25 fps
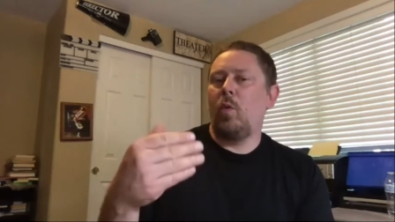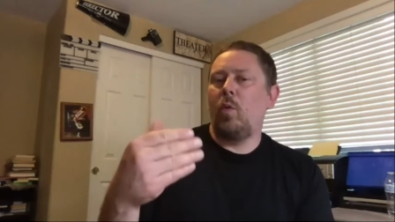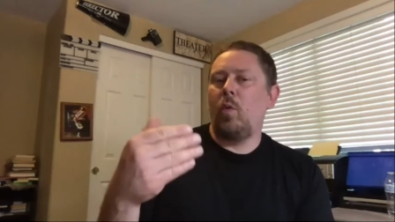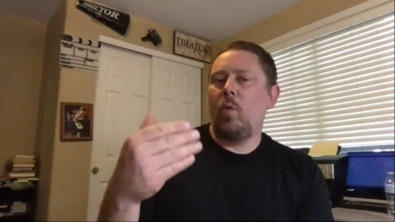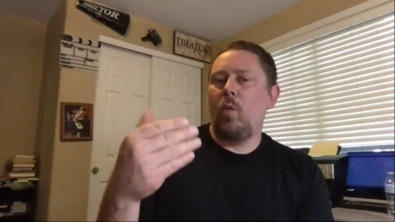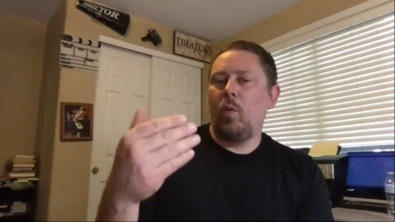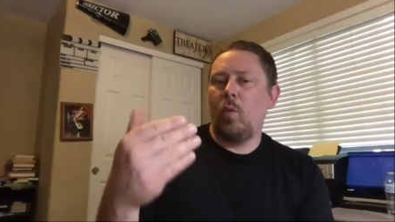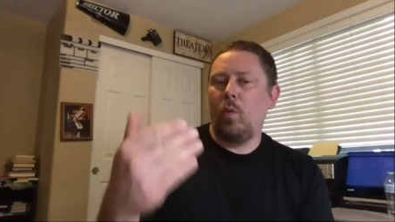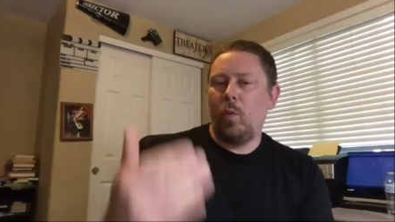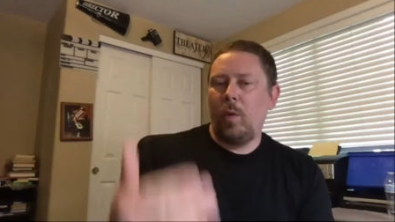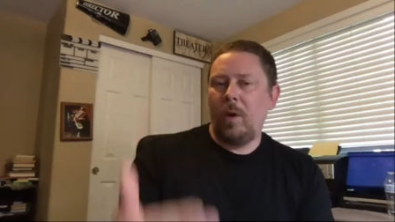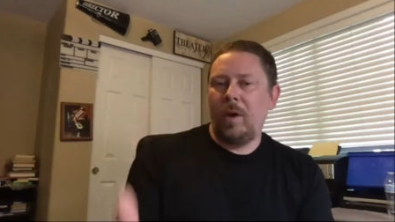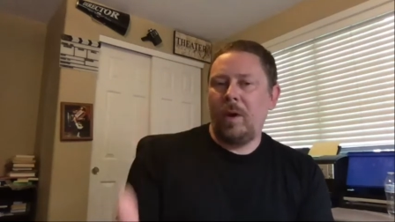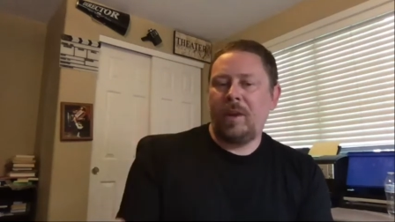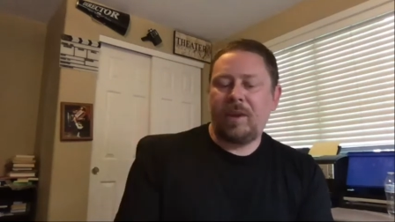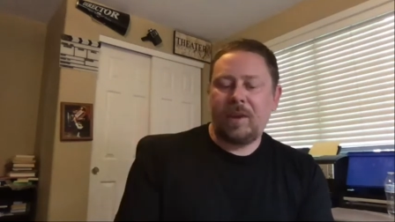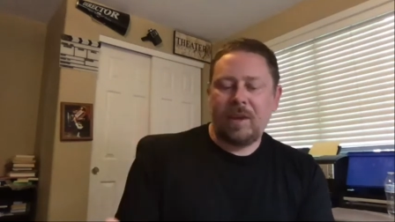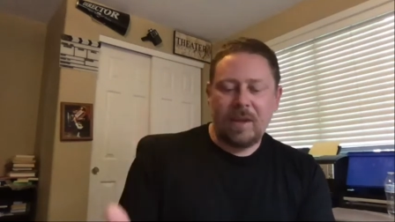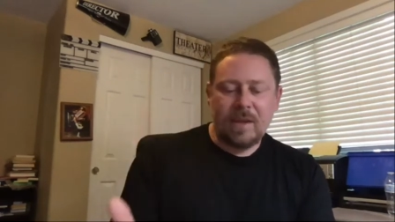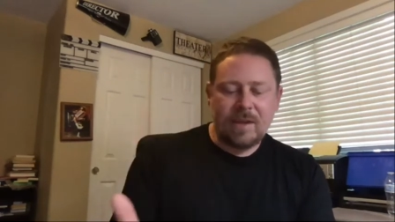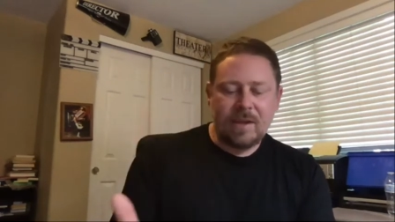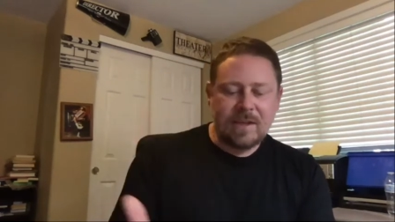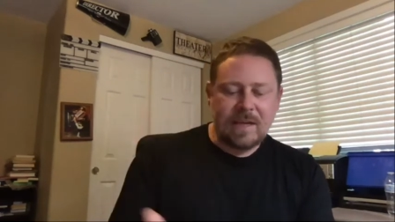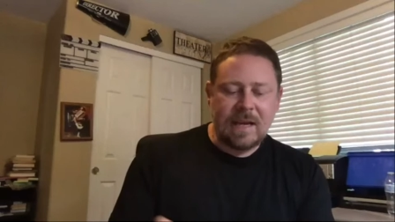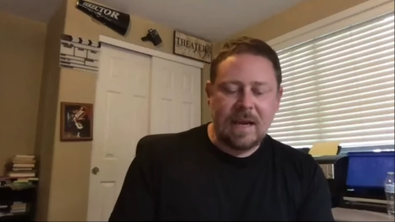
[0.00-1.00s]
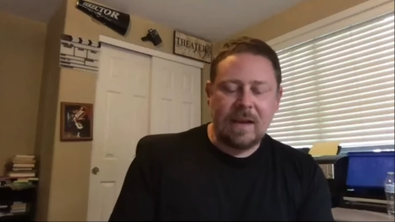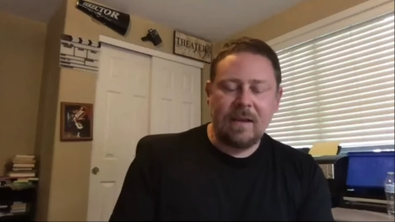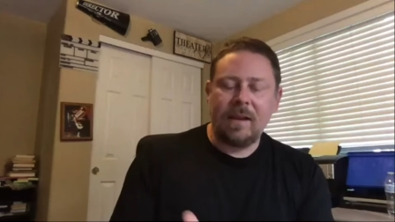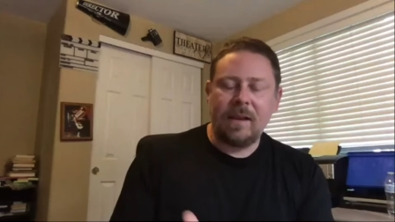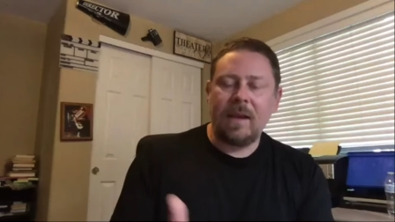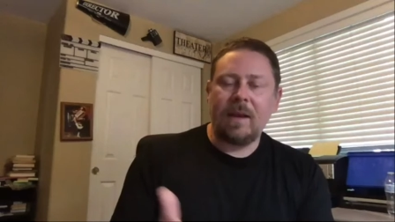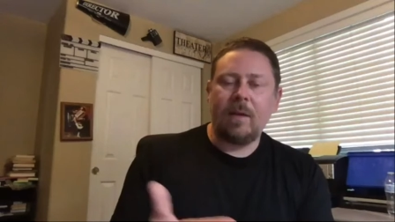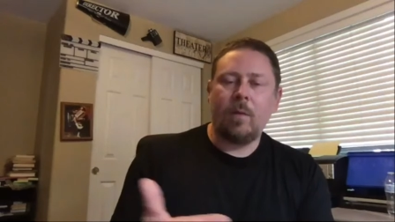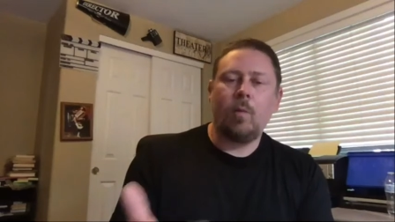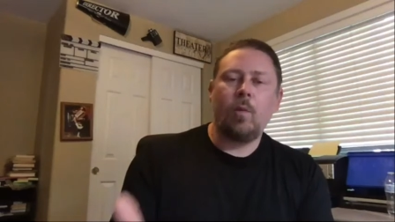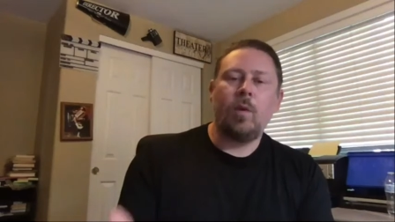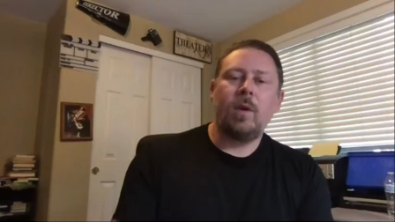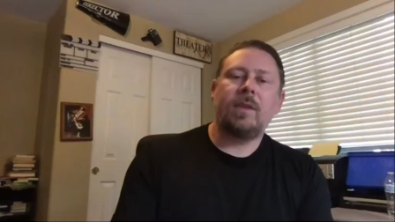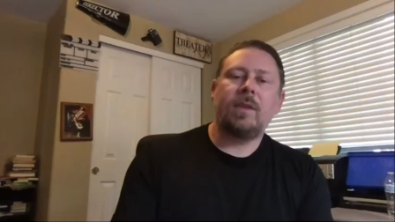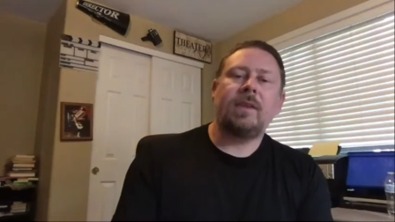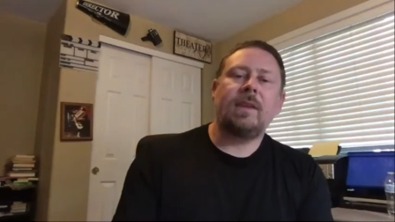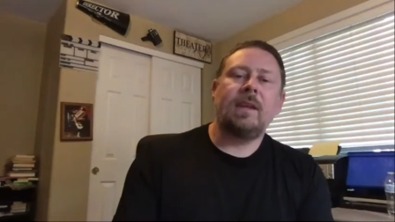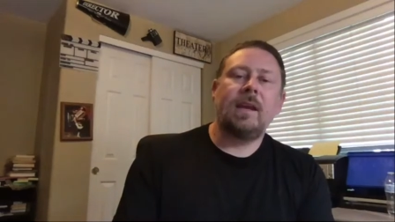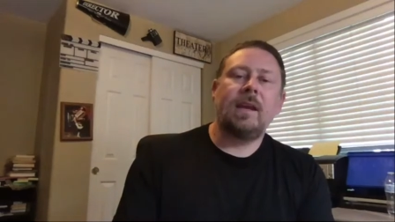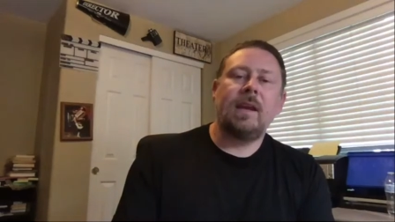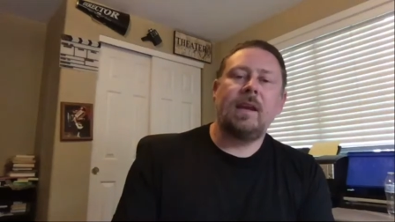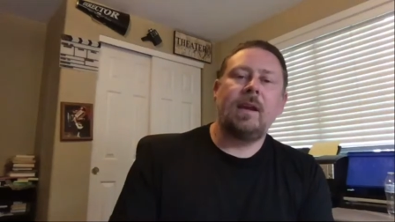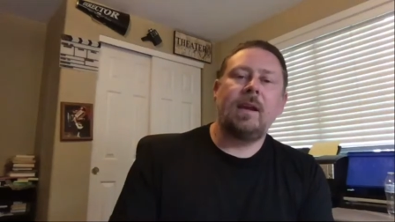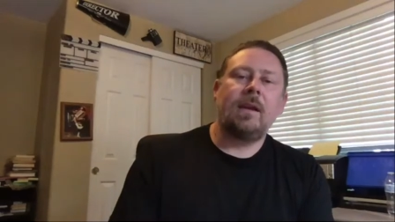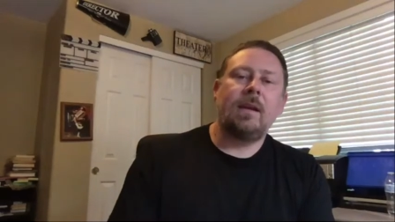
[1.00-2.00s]
with, say, like with
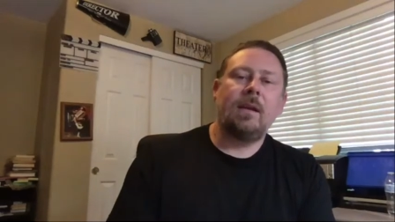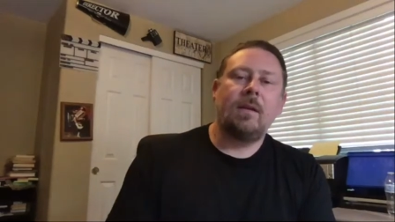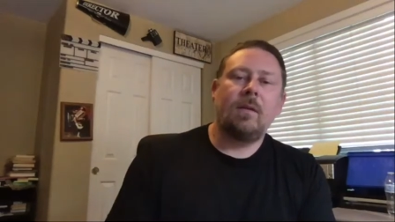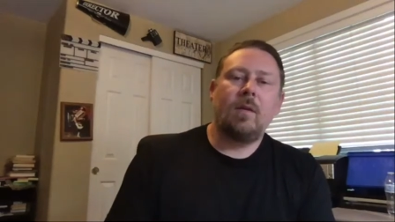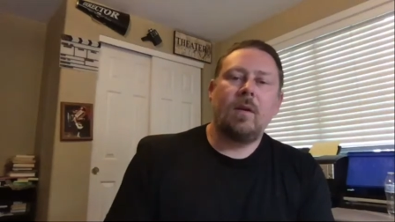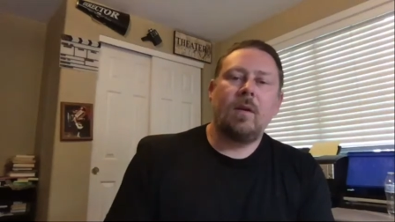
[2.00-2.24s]
the